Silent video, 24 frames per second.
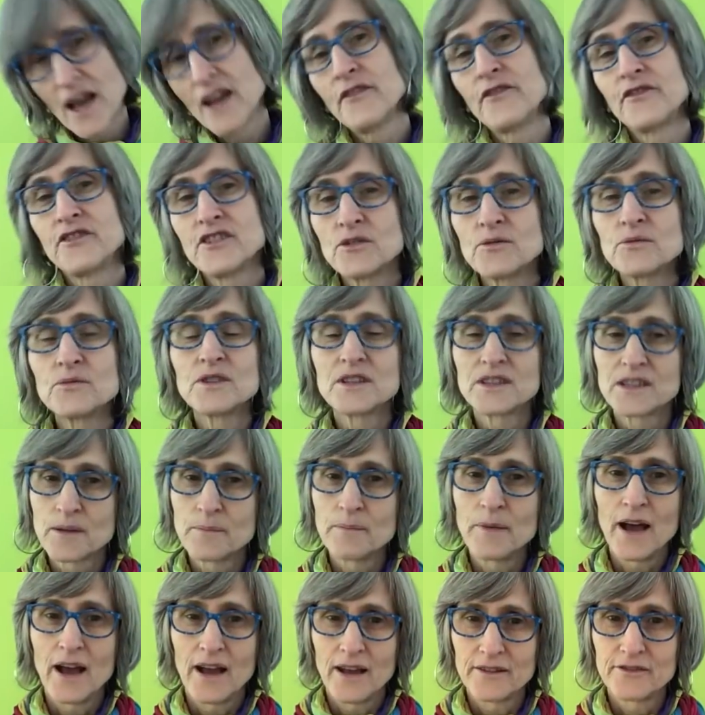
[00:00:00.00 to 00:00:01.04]
I feel really
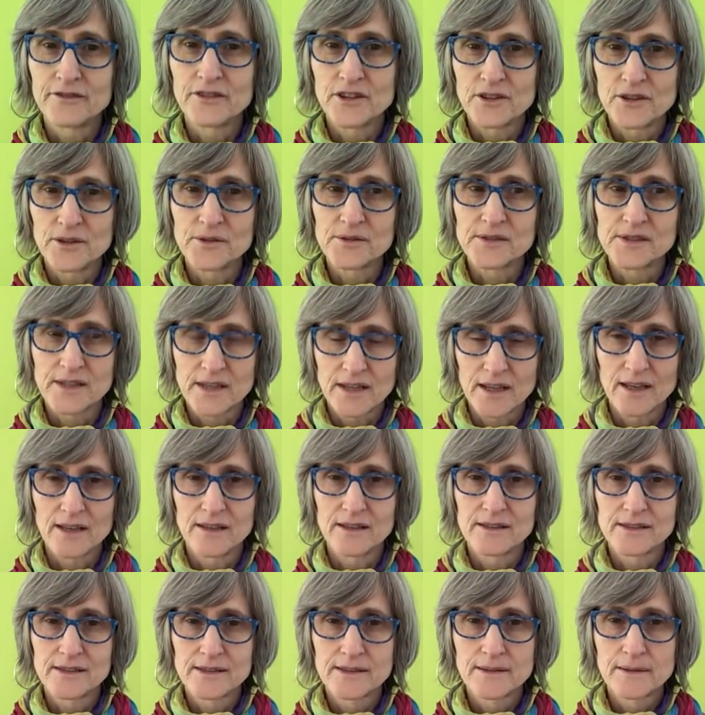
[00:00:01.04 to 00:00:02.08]
bad for those
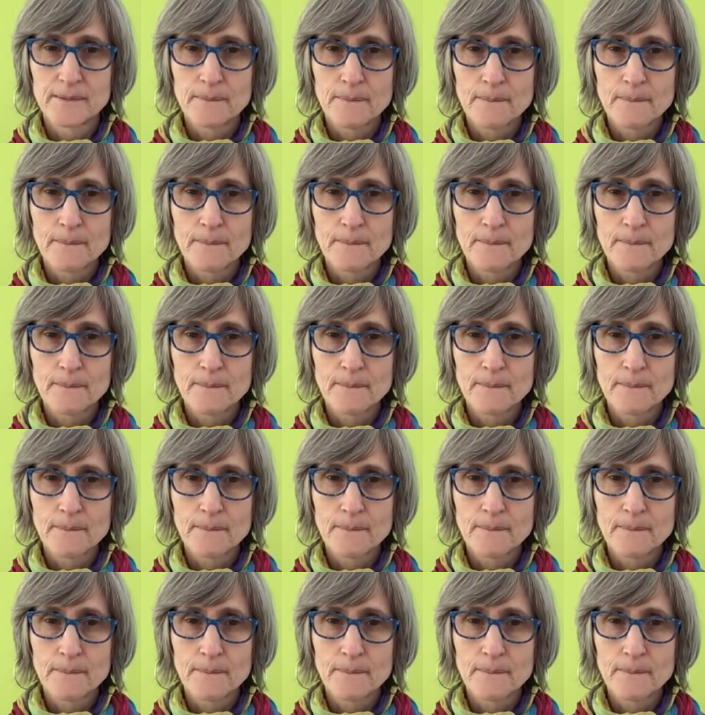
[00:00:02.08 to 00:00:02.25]
kids.